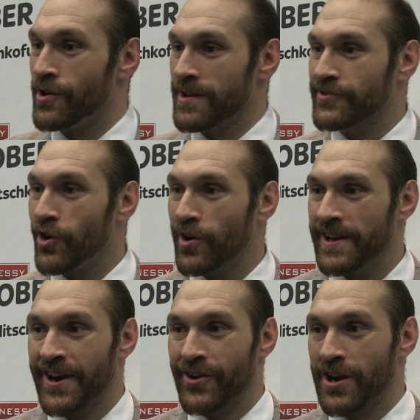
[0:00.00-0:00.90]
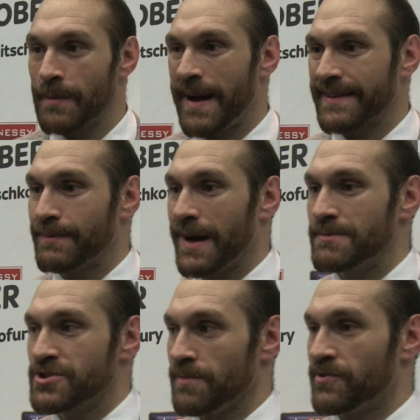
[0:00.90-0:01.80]
All the talking and all the
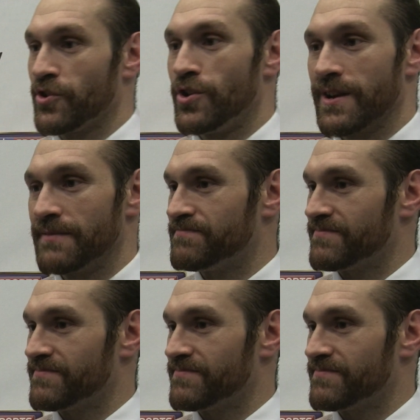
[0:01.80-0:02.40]
pantomime jobs and all